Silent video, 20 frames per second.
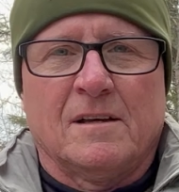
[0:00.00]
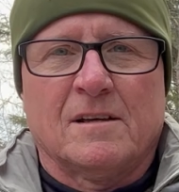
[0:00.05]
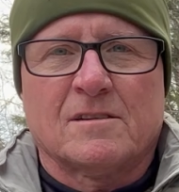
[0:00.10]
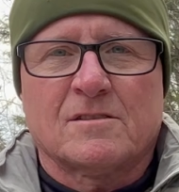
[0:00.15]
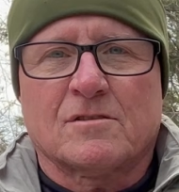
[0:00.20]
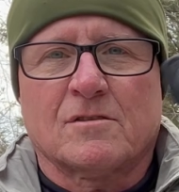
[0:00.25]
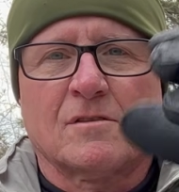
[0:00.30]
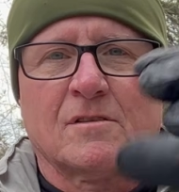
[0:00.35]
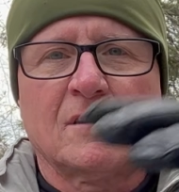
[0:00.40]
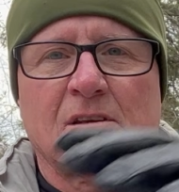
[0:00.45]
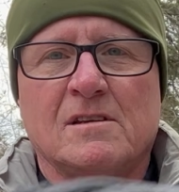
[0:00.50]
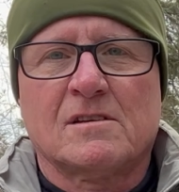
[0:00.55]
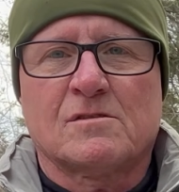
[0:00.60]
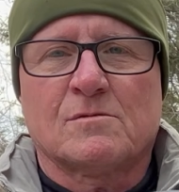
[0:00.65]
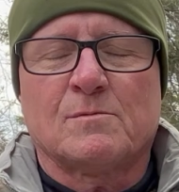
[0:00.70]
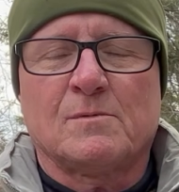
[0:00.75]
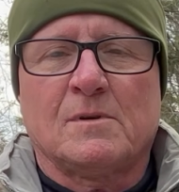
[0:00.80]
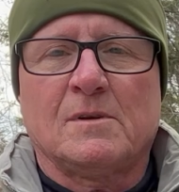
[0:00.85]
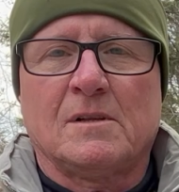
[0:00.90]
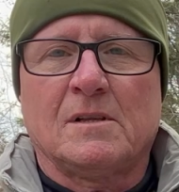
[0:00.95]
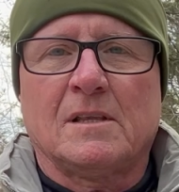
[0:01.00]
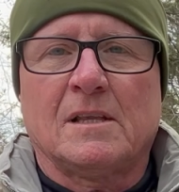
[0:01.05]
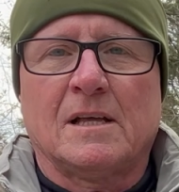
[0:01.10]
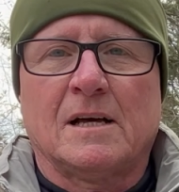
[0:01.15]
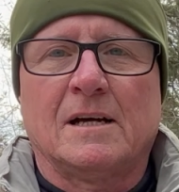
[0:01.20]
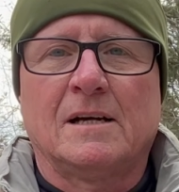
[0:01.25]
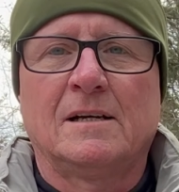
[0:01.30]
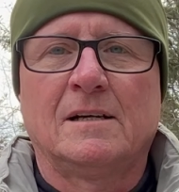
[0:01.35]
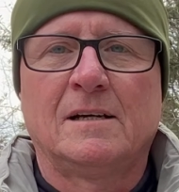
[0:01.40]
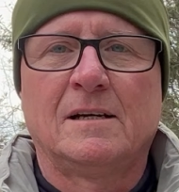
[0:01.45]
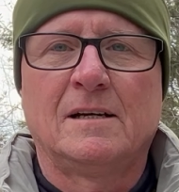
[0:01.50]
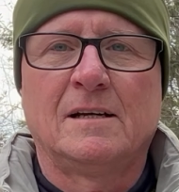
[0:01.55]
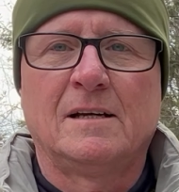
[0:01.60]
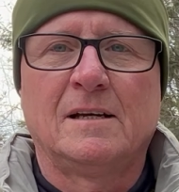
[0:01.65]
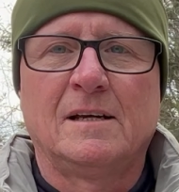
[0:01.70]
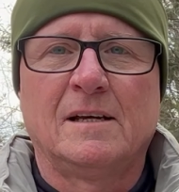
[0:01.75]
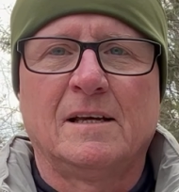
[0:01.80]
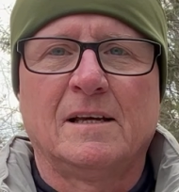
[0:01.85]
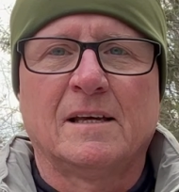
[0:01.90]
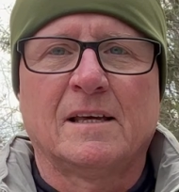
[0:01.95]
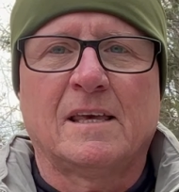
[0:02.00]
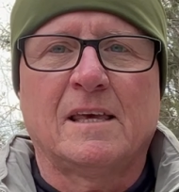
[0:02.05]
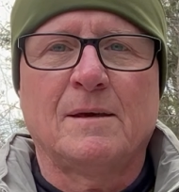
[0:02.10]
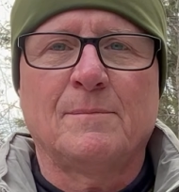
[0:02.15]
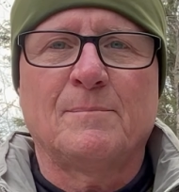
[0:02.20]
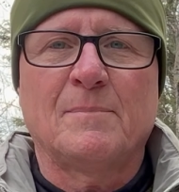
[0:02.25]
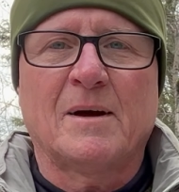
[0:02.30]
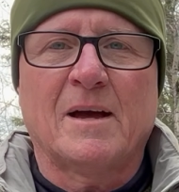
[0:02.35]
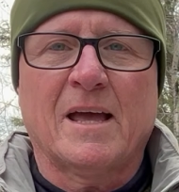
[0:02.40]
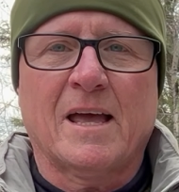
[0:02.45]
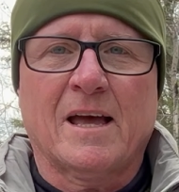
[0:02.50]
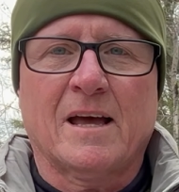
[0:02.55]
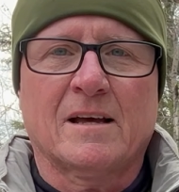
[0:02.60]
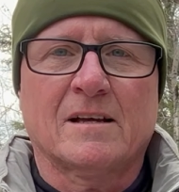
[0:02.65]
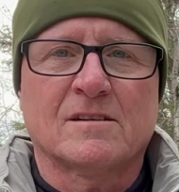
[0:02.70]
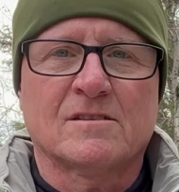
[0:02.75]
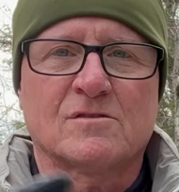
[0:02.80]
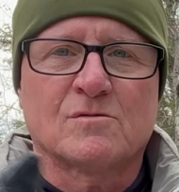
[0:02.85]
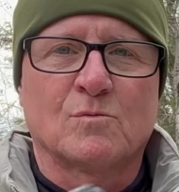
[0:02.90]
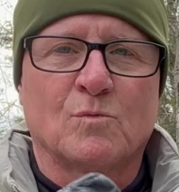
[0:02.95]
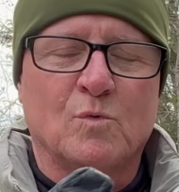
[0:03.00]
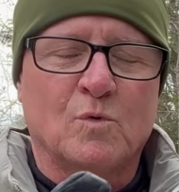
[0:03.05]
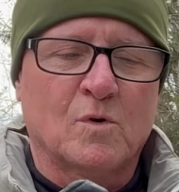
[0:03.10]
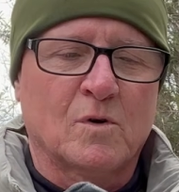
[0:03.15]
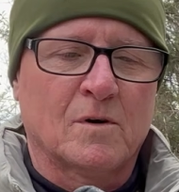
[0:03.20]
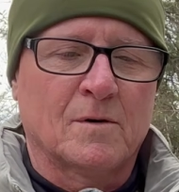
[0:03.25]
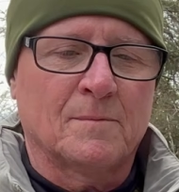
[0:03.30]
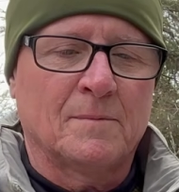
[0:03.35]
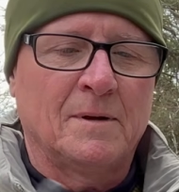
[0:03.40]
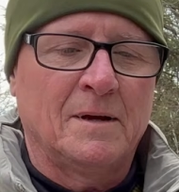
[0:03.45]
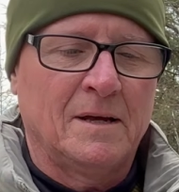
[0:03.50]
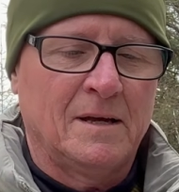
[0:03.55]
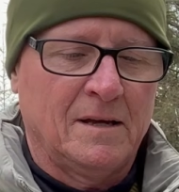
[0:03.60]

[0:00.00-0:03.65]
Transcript: So these will keep my hands warm